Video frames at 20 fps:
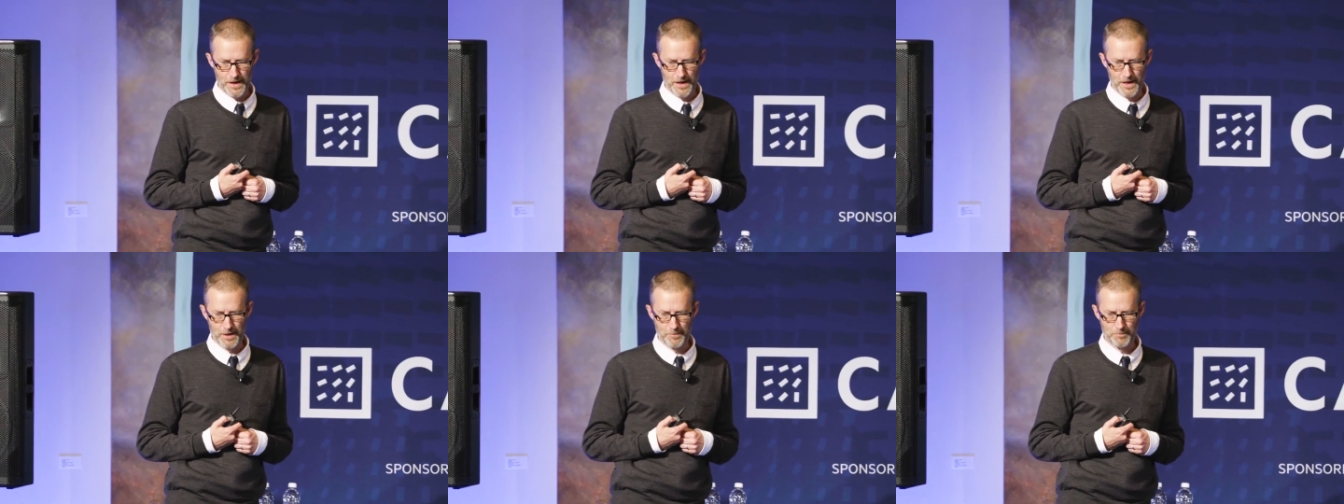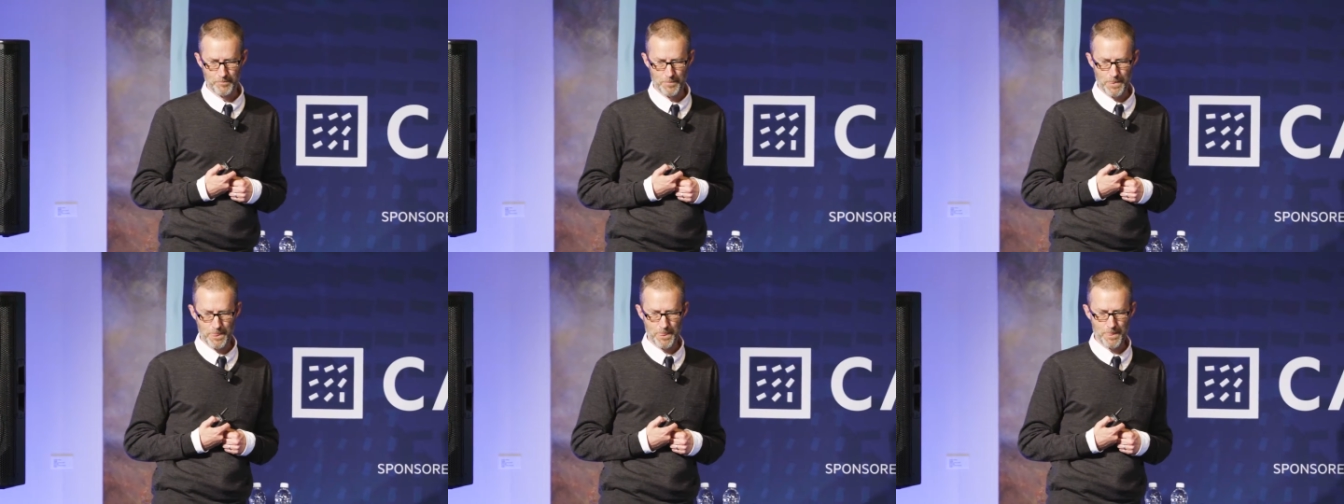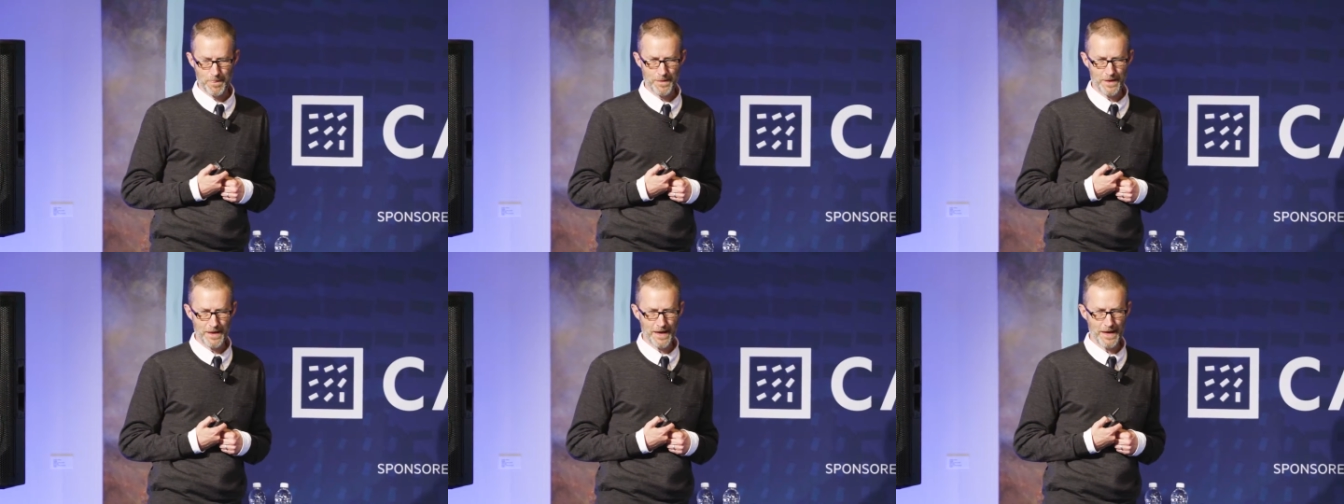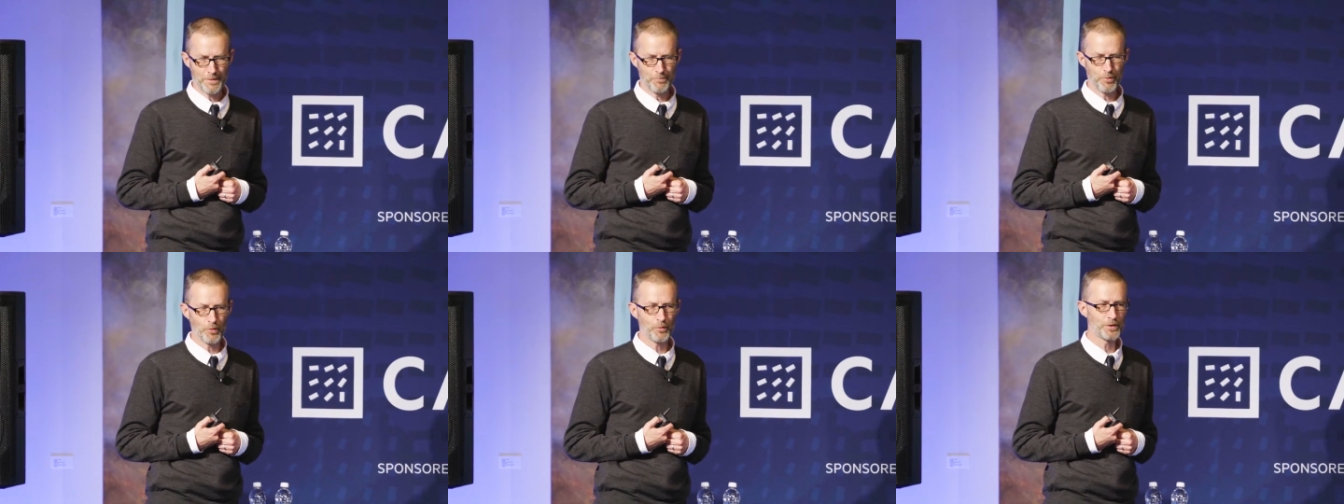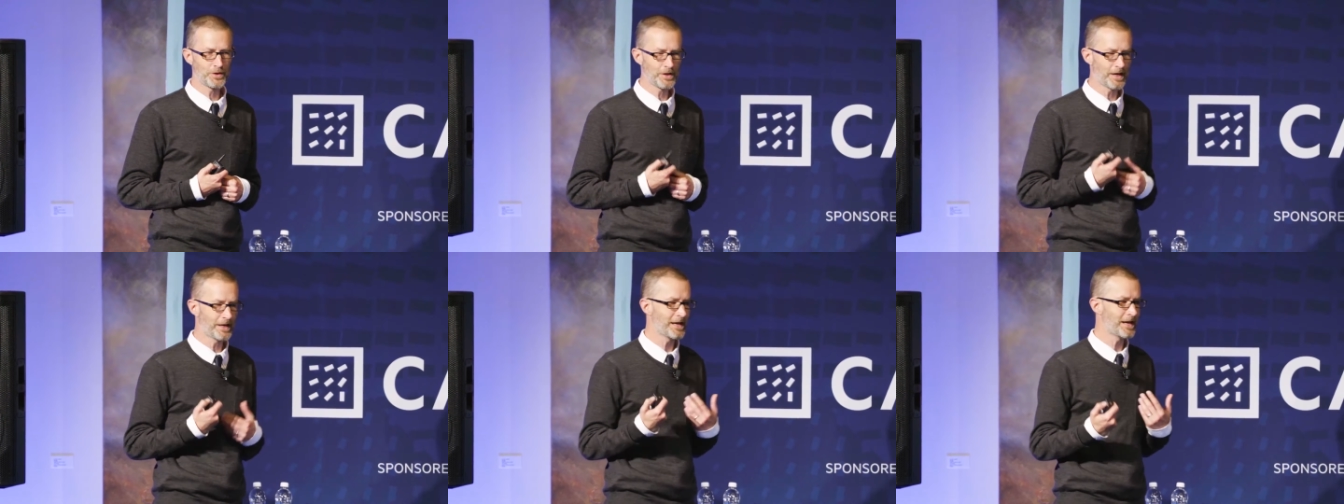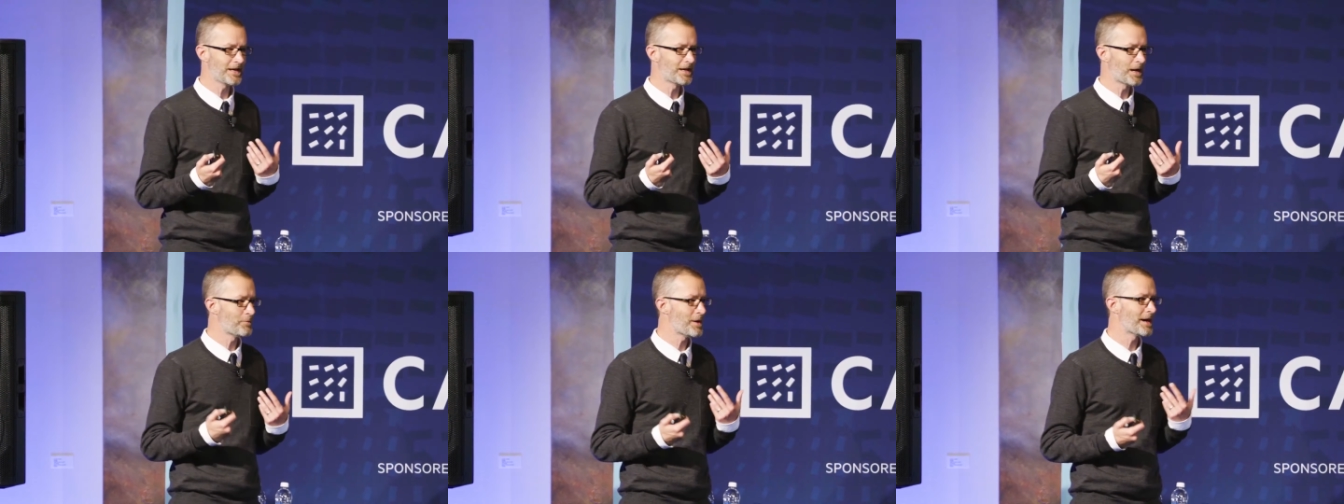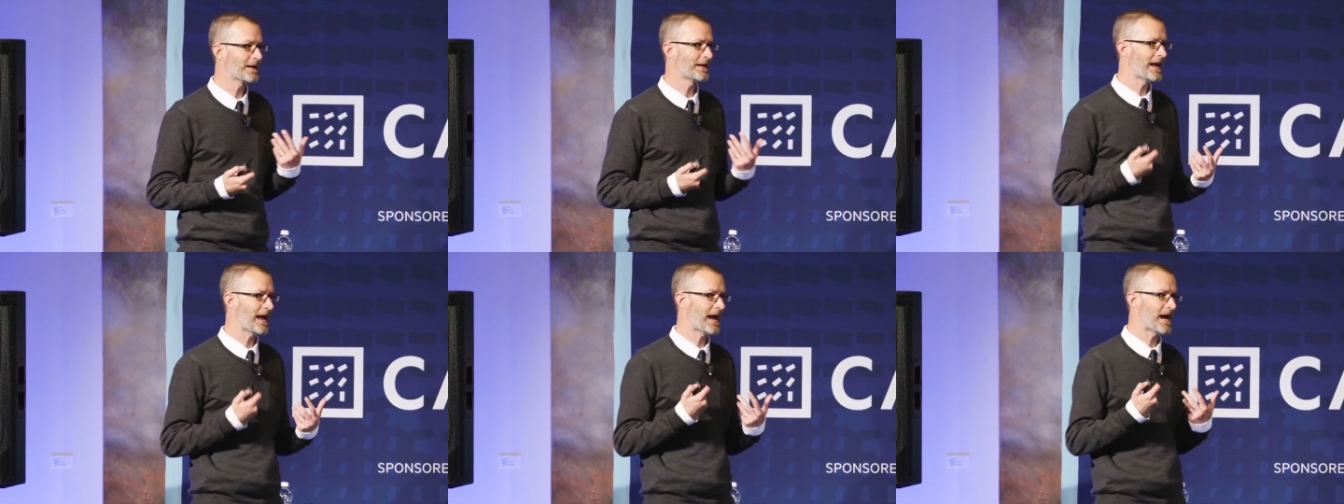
Um, but we, again, I'm not